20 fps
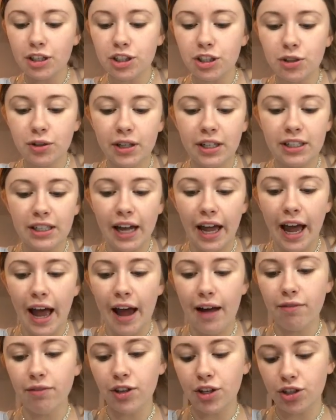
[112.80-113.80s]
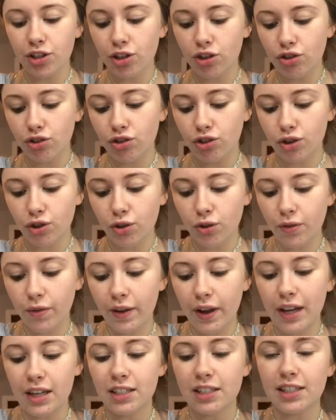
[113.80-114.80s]
is I have this Too
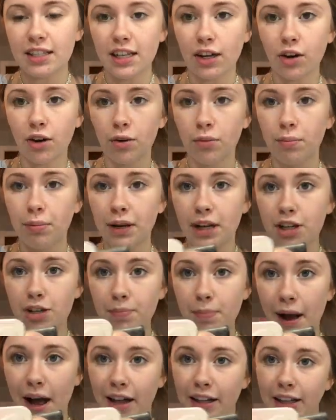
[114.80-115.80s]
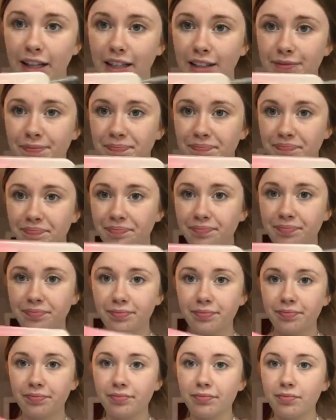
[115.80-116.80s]
Faced Tickled Peach palette.
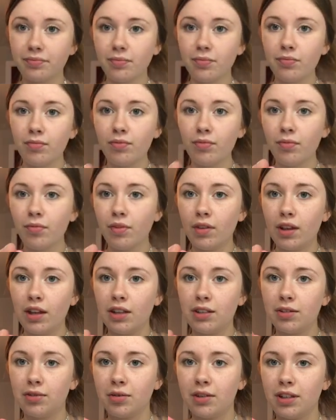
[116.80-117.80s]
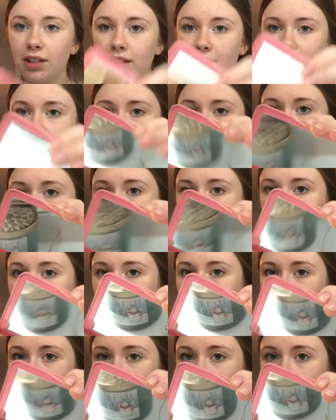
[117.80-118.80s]
That's what it looks like.
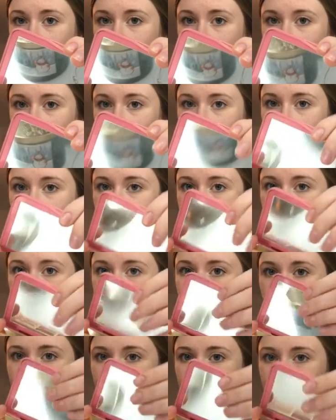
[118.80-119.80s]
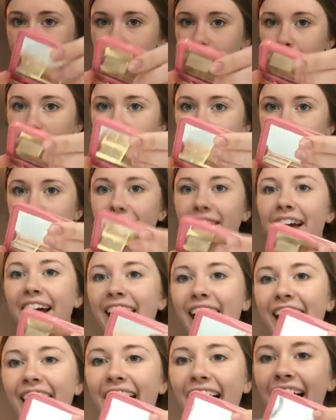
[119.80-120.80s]
There's a mirror.
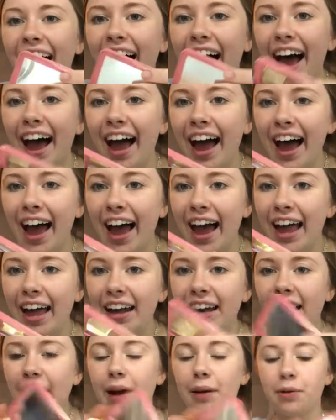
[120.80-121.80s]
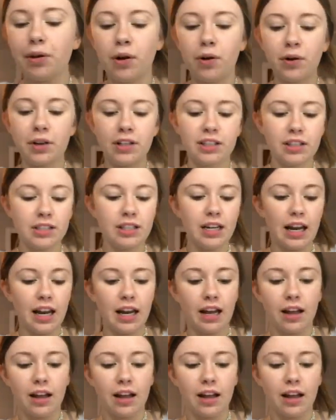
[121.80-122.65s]
And I'm going to take